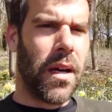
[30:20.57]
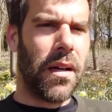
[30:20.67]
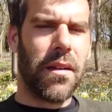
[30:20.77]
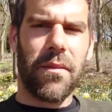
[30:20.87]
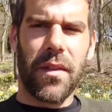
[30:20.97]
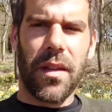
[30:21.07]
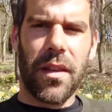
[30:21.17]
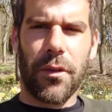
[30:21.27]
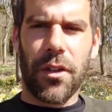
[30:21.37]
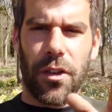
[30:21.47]
But
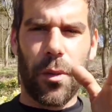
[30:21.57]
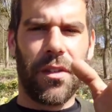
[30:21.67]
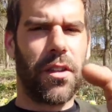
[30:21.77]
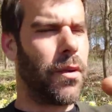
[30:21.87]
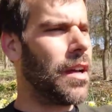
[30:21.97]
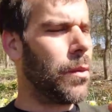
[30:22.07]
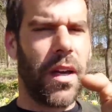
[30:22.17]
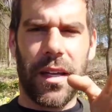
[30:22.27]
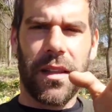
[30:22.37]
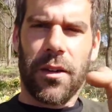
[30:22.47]
there is always the right way.